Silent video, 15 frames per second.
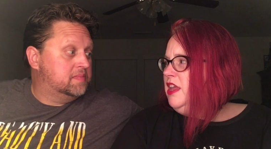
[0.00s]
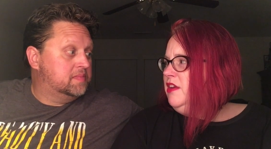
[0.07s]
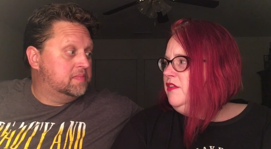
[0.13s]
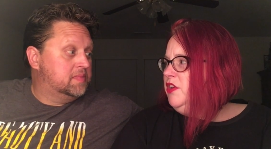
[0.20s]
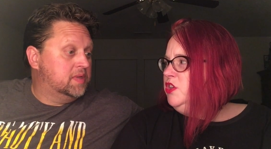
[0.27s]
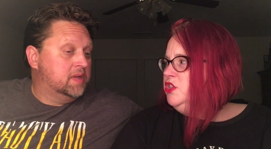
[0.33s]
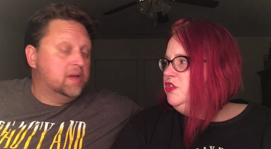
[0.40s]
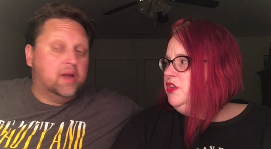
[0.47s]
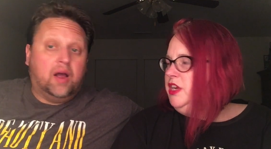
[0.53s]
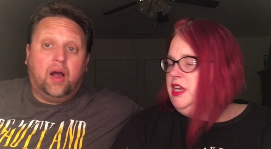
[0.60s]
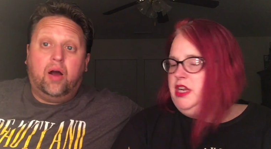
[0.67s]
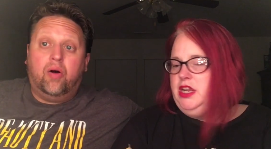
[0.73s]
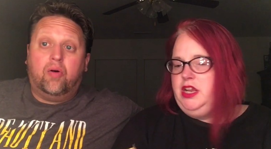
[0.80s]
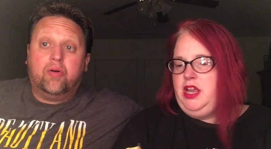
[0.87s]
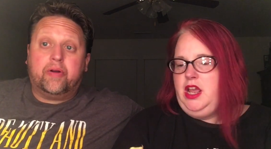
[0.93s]

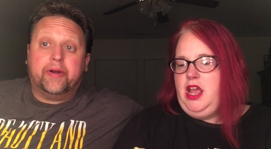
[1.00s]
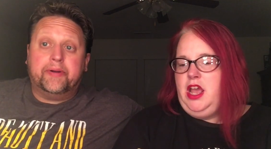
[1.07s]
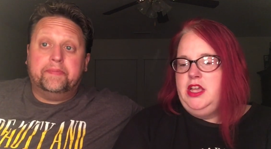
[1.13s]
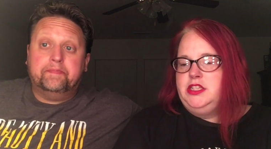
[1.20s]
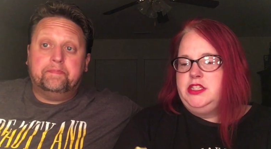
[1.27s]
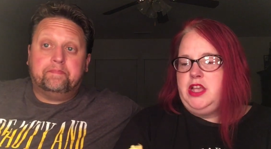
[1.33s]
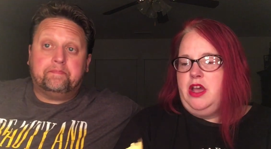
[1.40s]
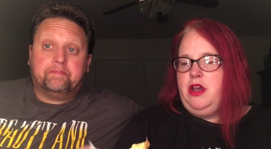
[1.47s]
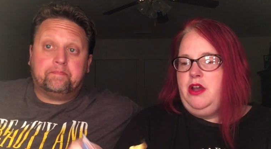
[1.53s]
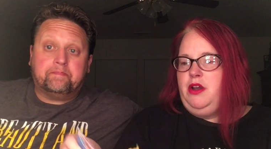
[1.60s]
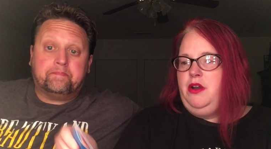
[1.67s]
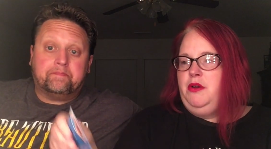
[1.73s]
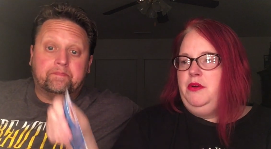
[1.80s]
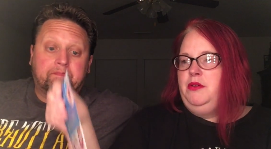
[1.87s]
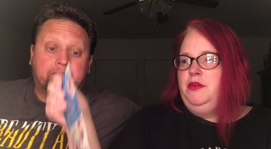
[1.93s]
Speaker 1: anniversary. Oh, okay.
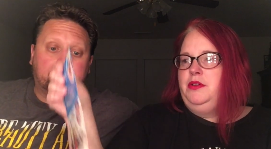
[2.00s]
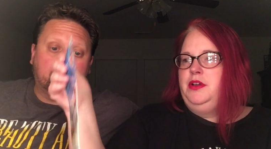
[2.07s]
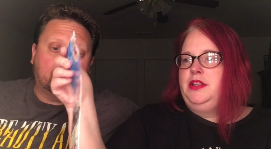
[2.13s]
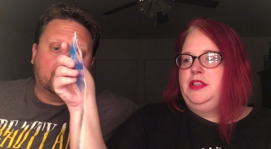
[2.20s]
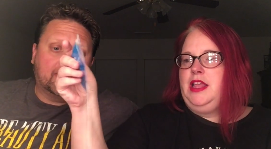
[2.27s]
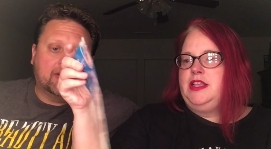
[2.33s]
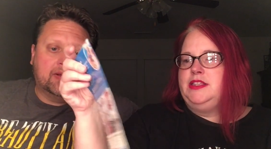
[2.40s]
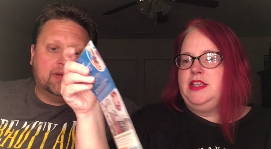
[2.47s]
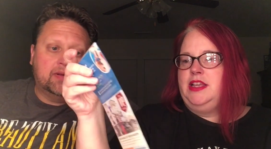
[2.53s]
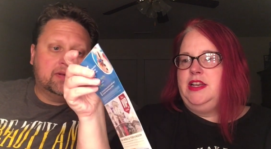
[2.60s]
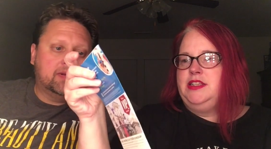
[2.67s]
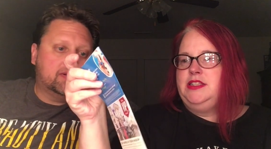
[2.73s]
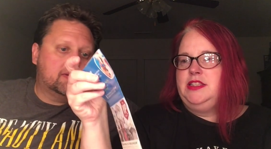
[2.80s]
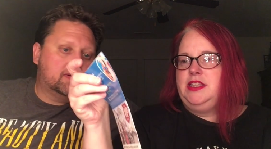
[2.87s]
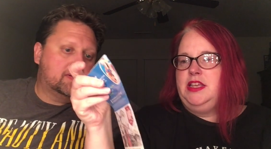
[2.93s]
So they
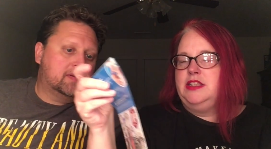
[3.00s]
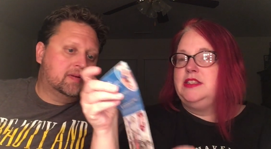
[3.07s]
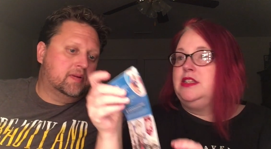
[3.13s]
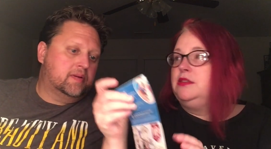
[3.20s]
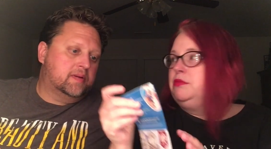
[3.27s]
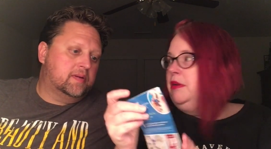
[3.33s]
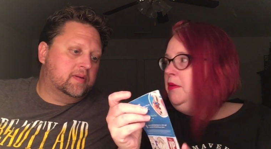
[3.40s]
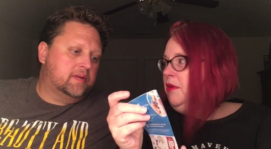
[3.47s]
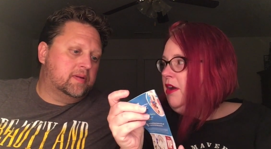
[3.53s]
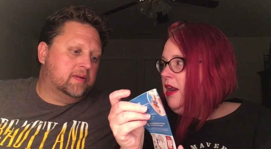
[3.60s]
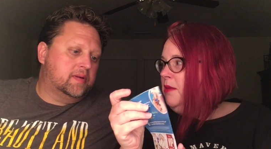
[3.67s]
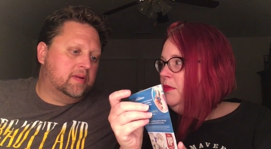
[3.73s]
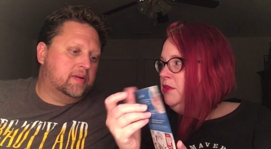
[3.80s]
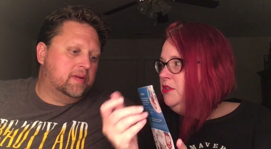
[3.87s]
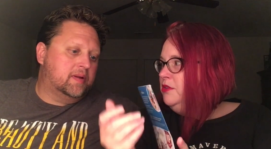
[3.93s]
sent us this since we weren't
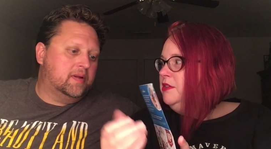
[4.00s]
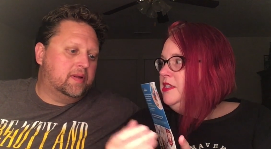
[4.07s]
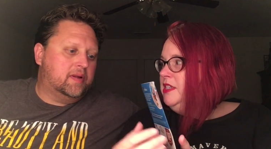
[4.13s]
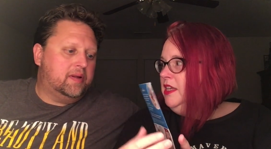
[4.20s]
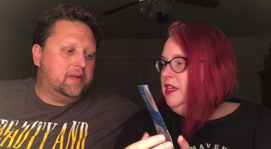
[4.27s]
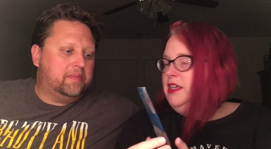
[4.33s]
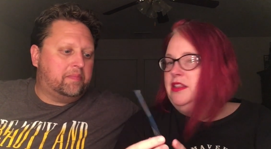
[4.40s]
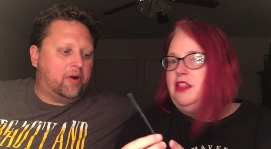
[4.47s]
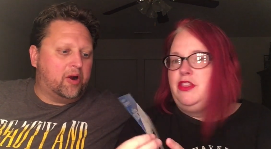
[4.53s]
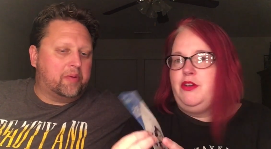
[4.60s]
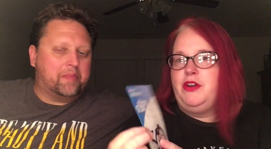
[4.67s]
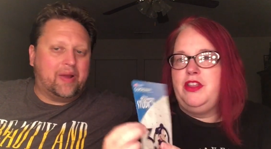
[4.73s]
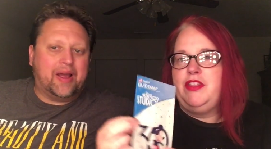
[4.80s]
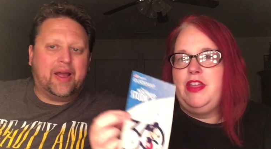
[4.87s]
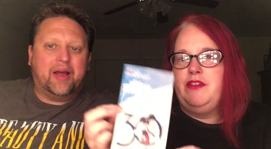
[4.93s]
able to attend uh, the
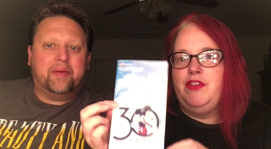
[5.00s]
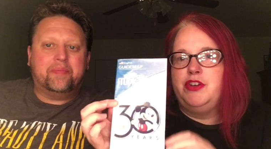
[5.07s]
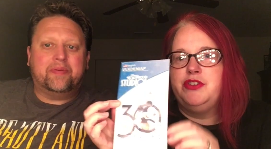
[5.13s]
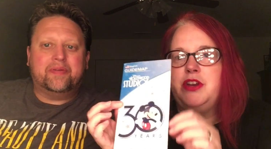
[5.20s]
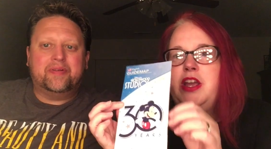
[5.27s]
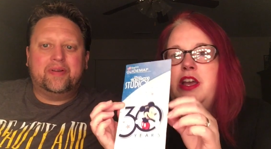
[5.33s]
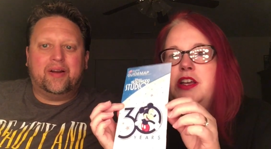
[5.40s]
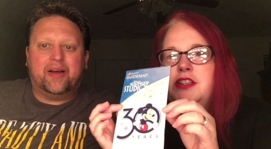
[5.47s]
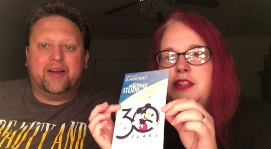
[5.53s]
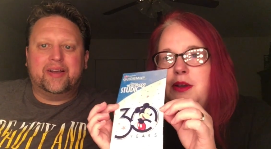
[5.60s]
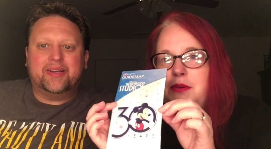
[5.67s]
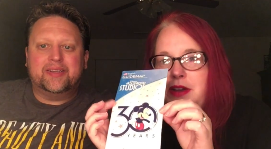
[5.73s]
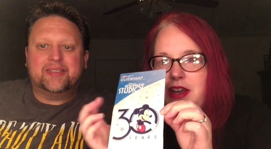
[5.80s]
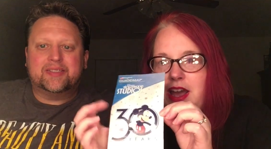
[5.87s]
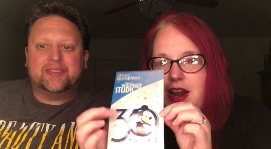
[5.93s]
thirtieth map. anniversary. Nice.
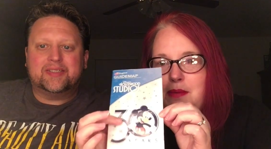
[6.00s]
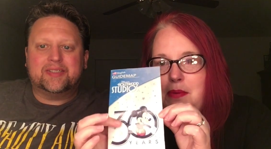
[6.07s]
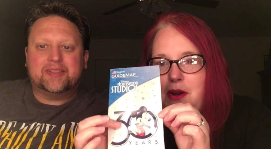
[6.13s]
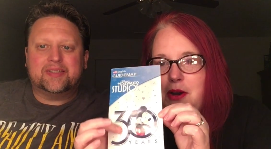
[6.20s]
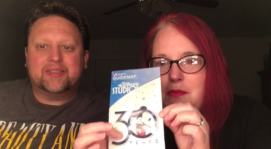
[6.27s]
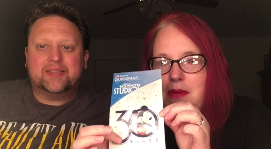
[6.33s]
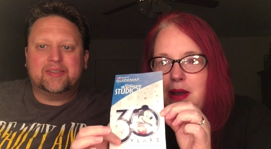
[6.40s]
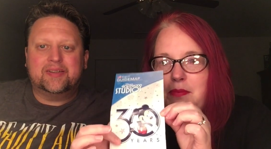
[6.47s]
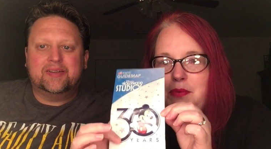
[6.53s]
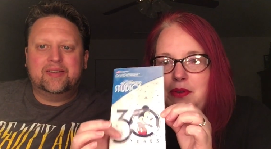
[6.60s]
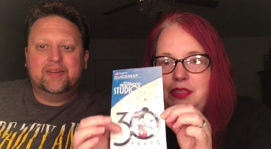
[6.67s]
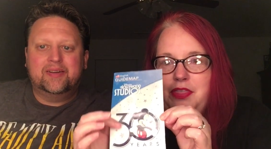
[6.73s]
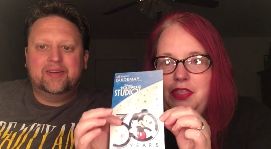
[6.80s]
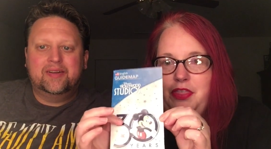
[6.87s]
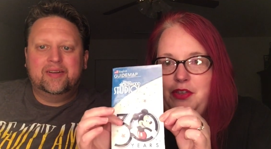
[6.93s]
So we got a park map
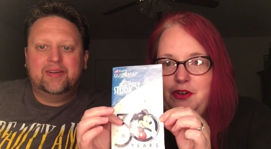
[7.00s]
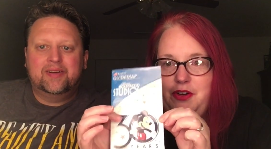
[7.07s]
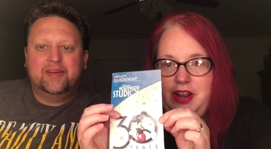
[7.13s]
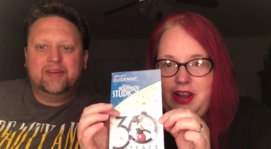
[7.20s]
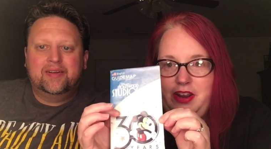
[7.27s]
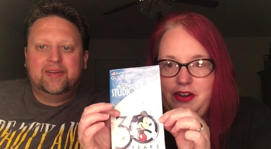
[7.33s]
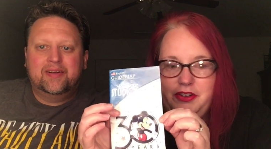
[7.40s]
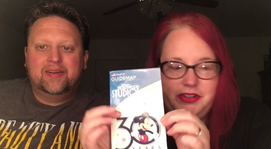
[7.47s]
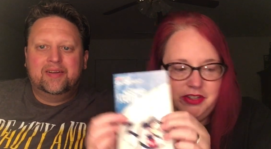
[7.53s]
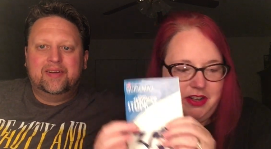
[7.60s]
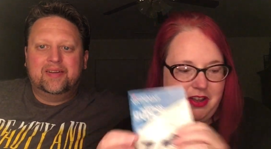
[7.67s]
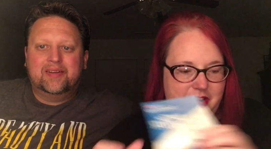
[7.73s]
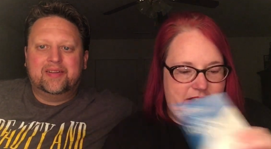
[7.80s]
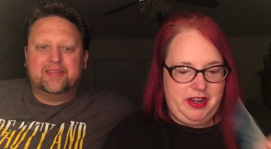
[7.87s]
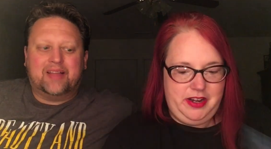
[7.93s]
with the thirty years
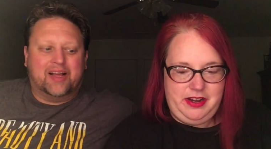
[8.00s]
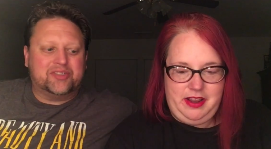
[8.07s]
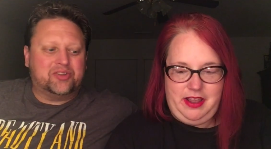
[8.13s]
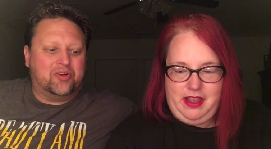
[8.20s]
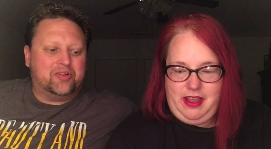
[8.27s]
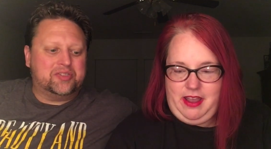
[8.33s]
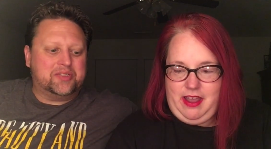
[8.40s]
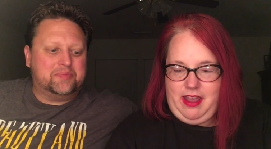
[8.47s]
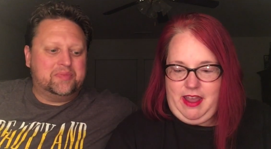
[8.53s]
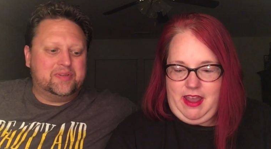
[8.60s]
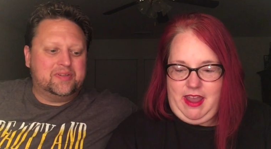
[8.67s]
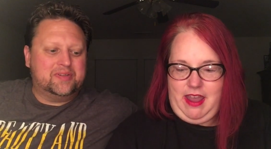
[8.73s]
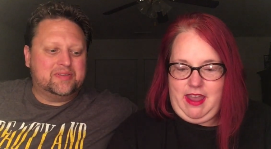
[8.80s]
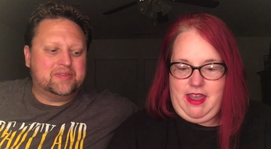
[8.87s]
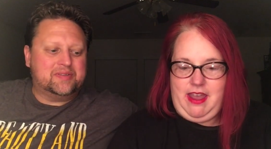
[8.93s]
on it. That's awesome.
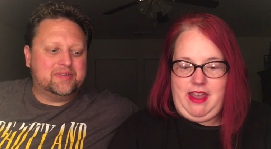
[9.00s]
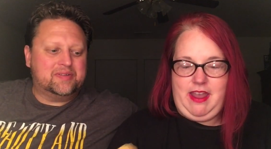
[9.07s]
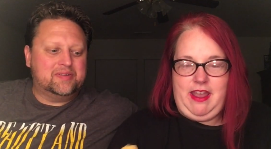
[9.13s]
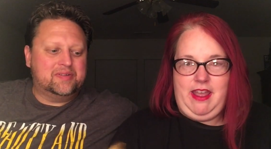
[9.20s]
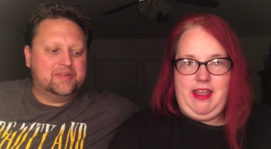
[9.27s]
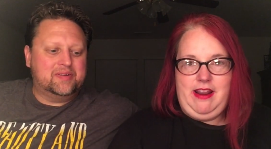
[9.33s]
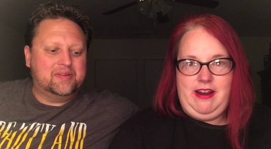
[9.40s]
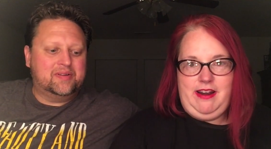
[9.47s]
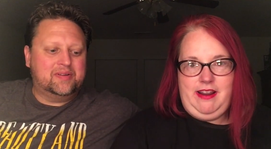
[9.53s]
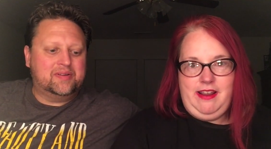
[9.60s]
And